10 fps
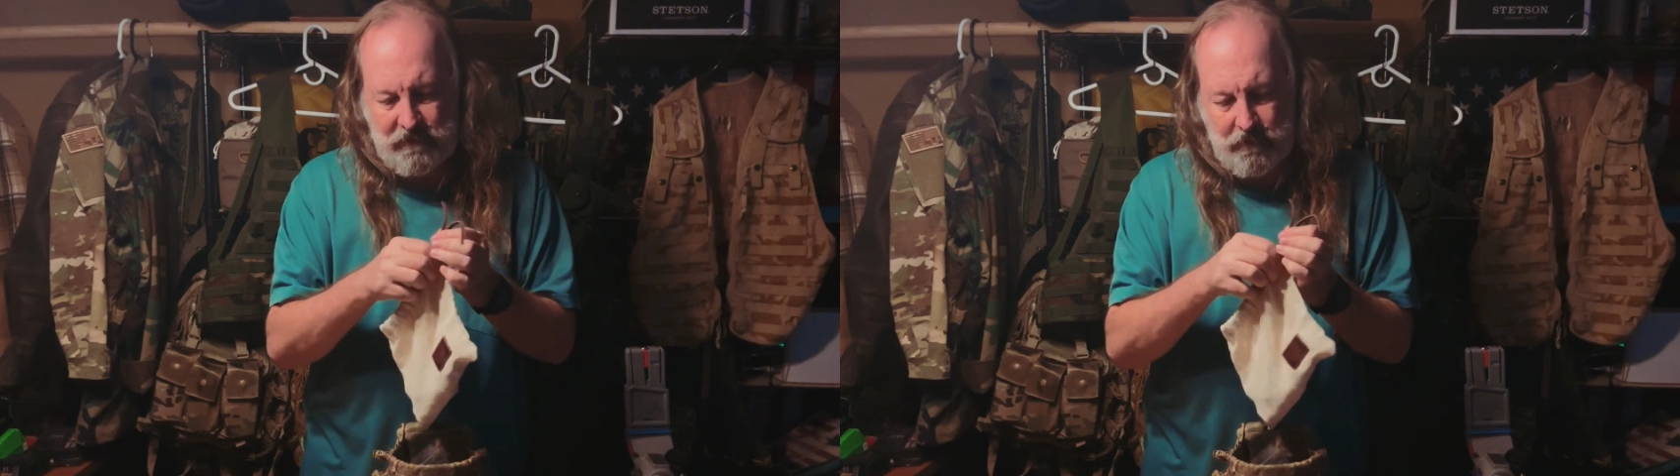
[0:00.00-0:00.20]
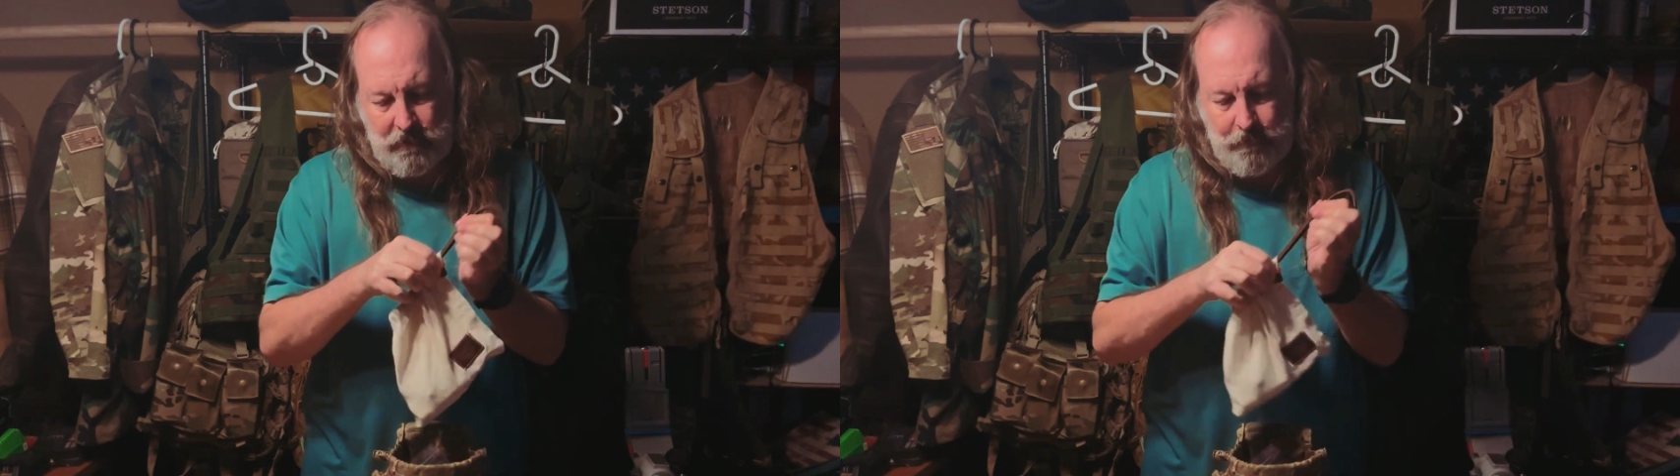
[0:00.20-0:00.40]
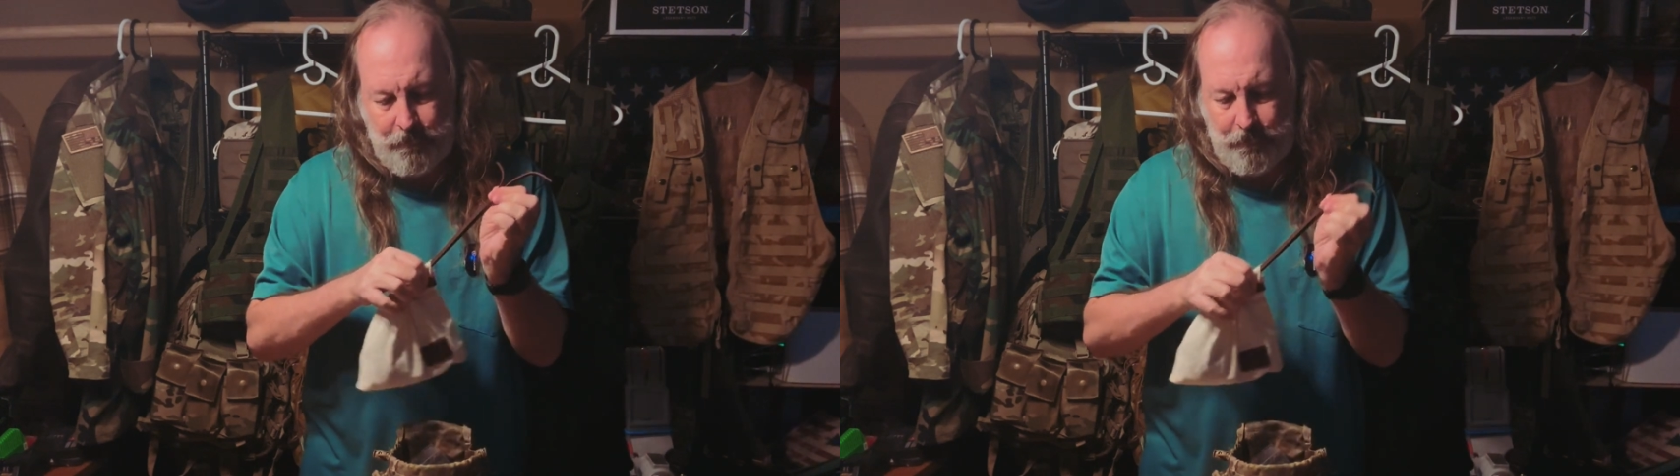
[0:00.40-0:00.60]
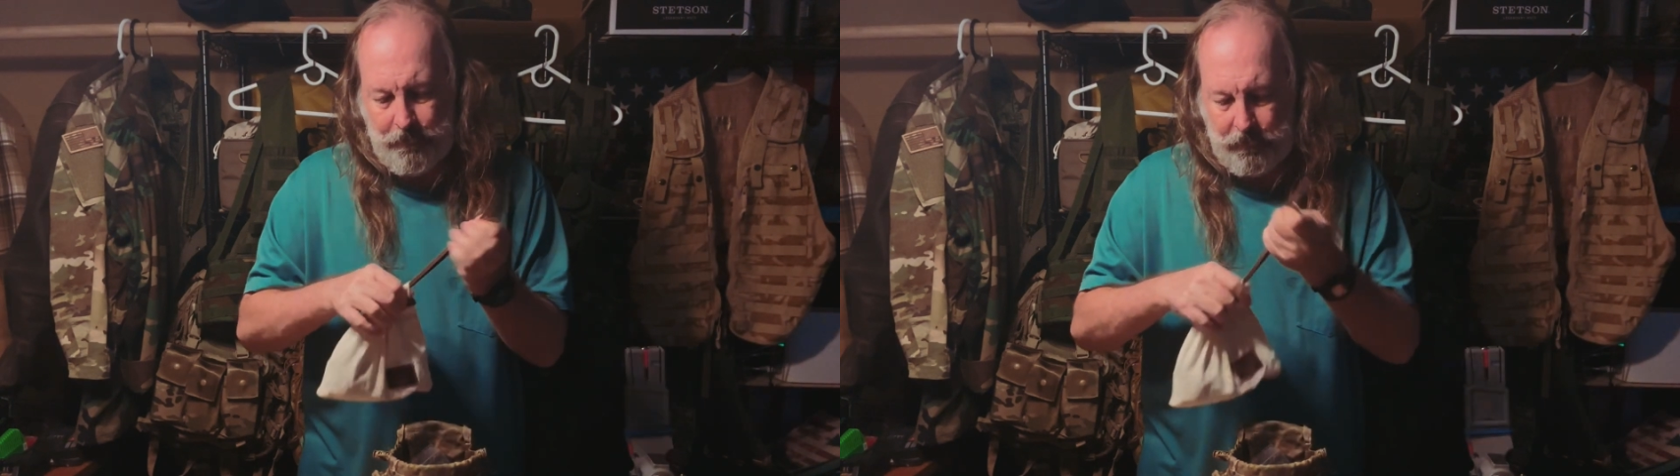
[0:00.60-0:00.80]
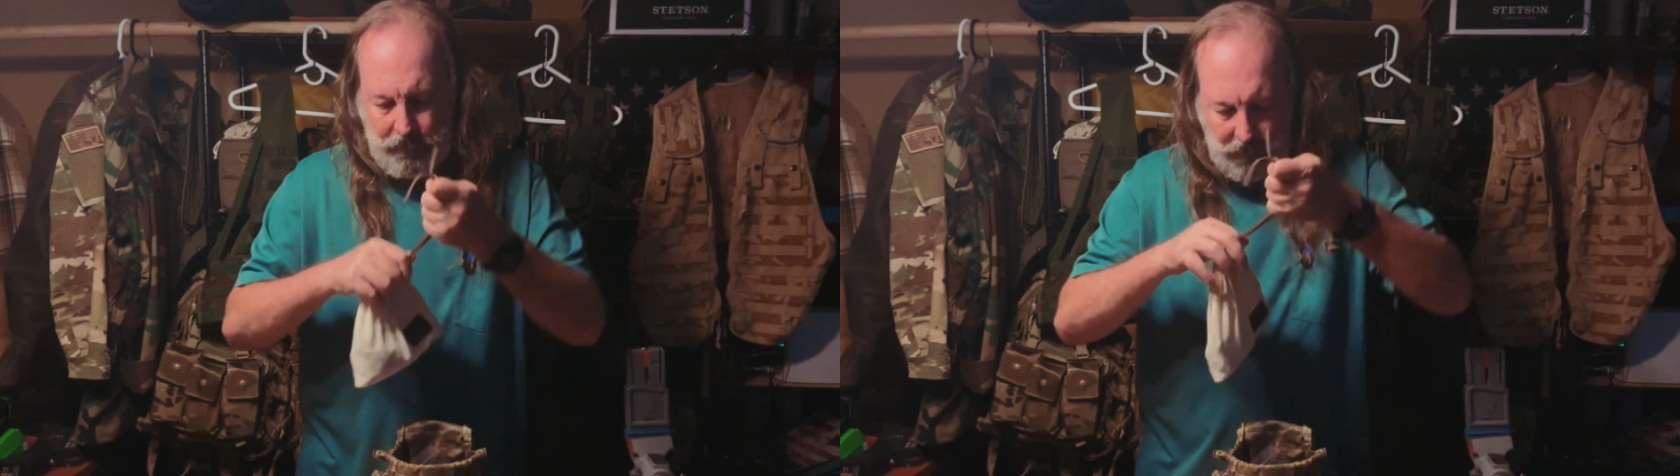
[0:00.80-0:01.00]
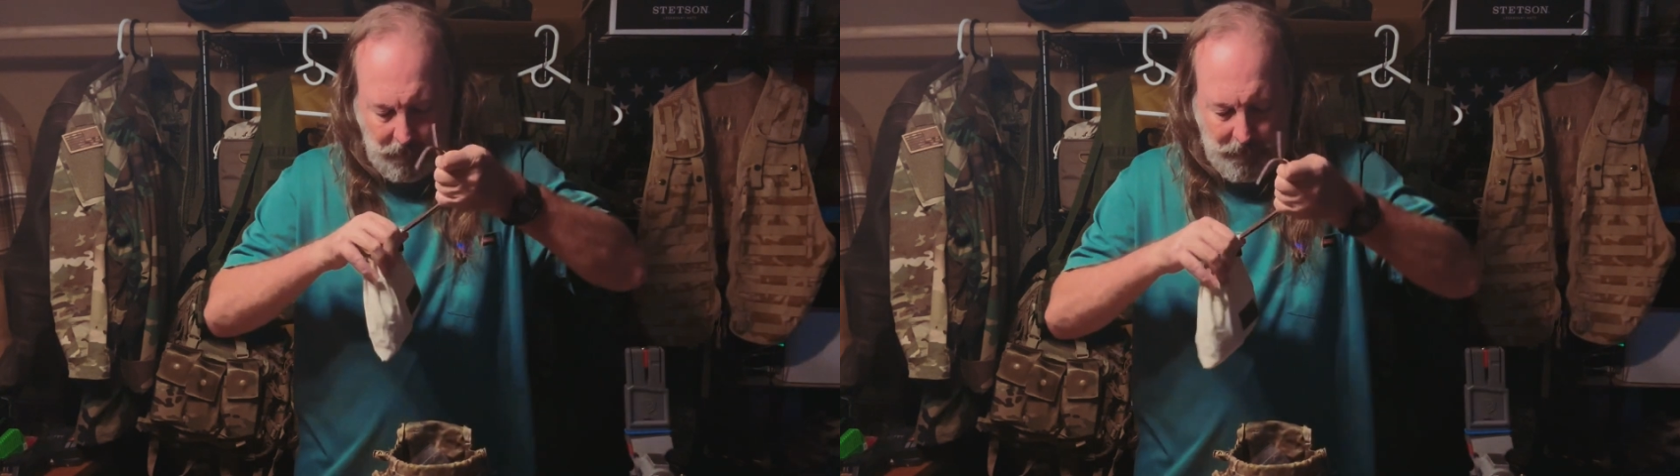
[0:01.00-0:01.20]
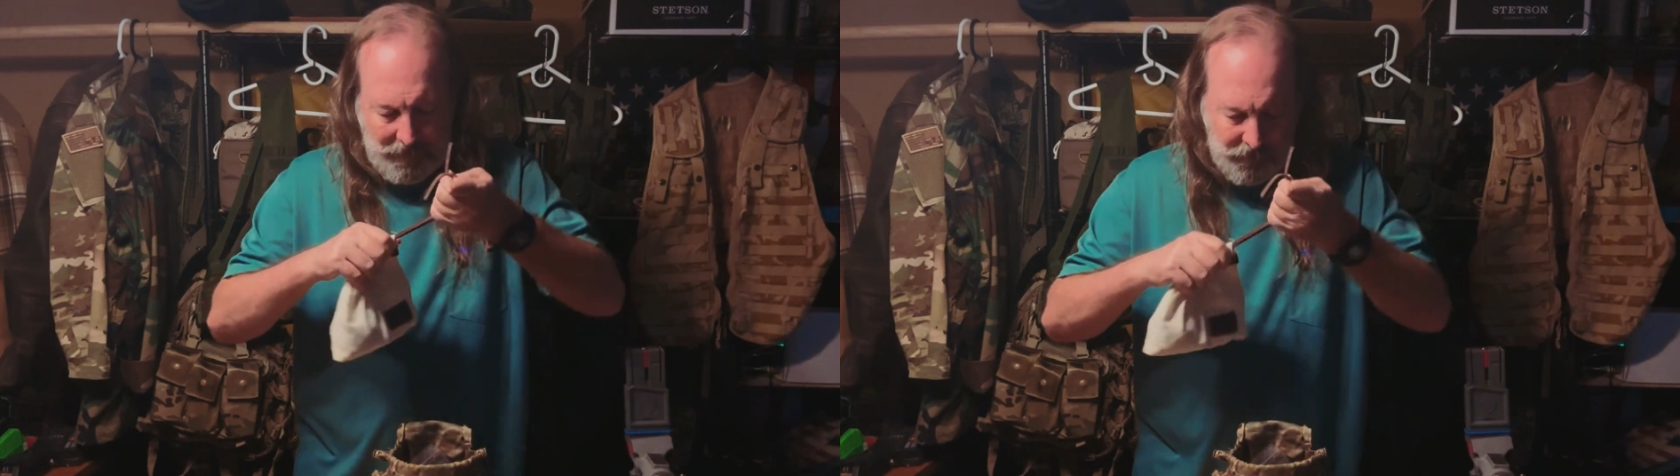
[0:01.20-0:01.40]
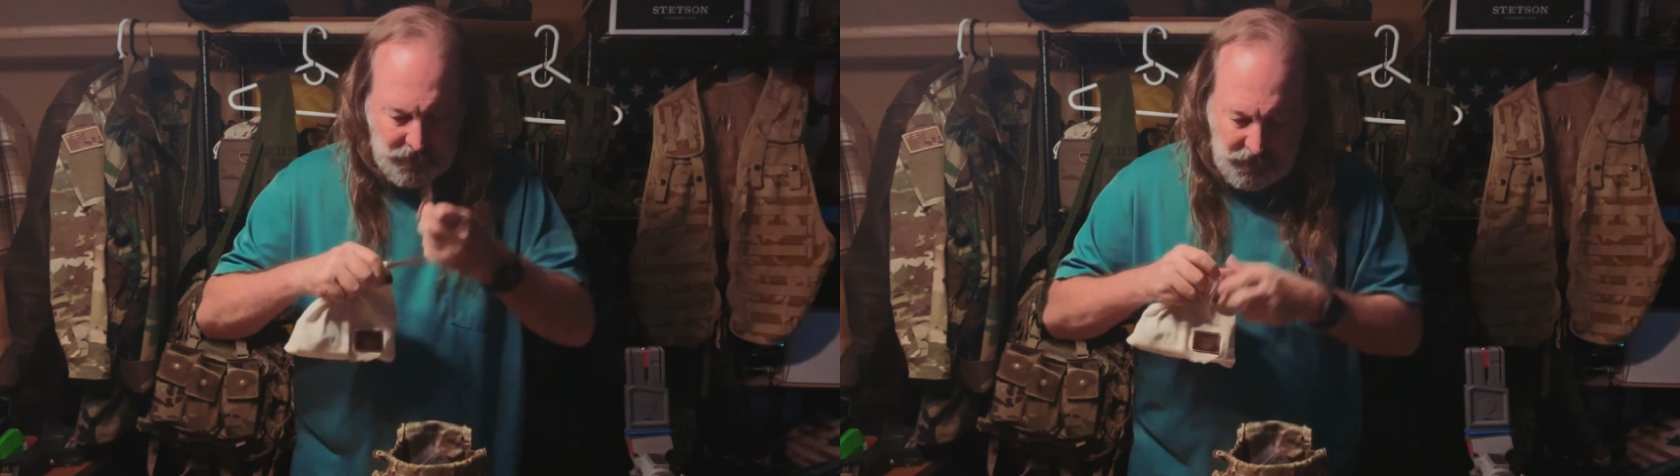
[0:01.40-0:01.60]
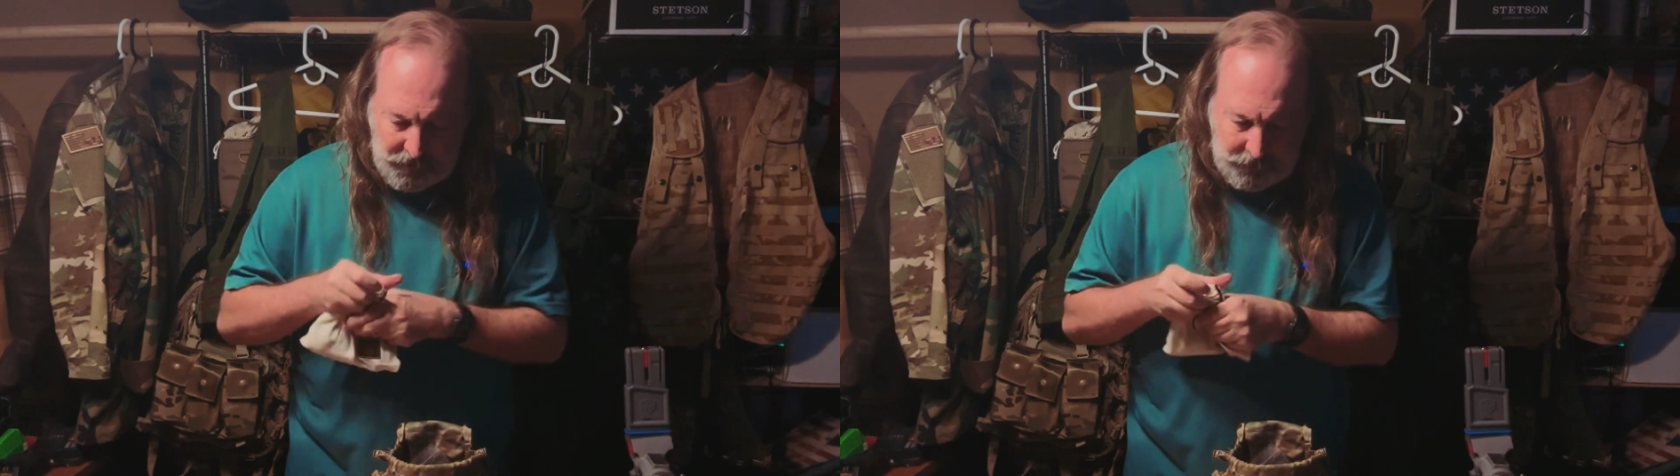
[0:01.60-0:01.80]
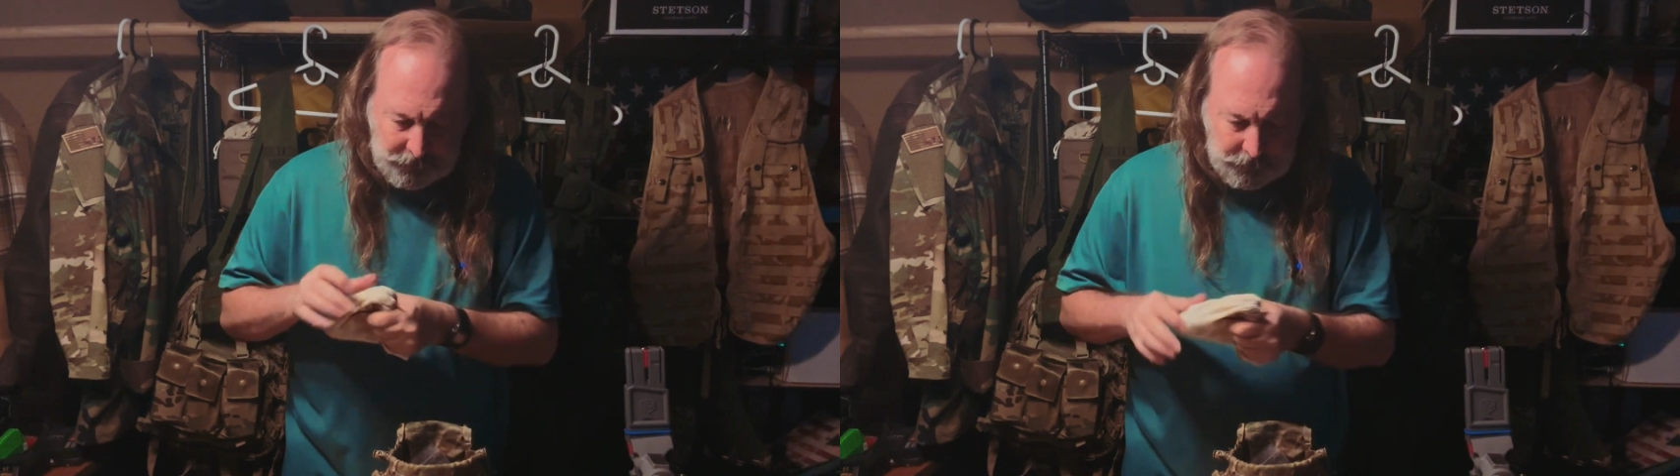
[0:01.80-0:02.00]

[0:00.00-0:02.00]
little pouch here.